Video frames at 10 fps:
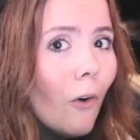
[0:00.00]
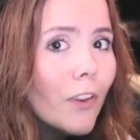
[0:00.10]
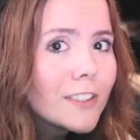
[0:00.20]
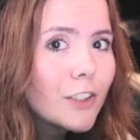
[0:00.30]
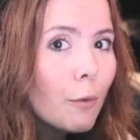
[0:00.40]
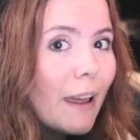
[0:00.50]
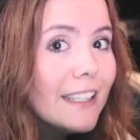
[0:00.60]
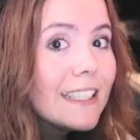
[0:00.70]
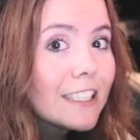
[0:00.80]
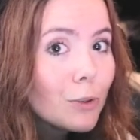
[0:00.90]
to your
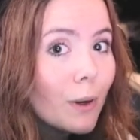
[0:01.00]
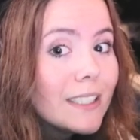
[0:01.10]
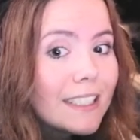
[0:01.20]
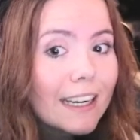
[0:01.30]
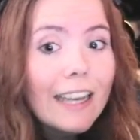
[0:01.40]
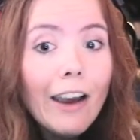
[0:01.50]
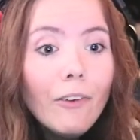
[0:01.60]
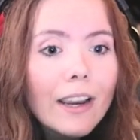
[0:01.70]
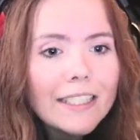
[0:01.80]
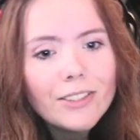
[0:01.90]
bantas 1 second. I
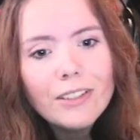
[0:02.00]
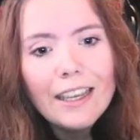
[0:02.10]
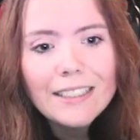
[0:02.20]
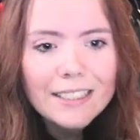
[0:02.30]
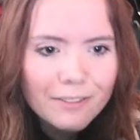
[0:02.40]
will get to that.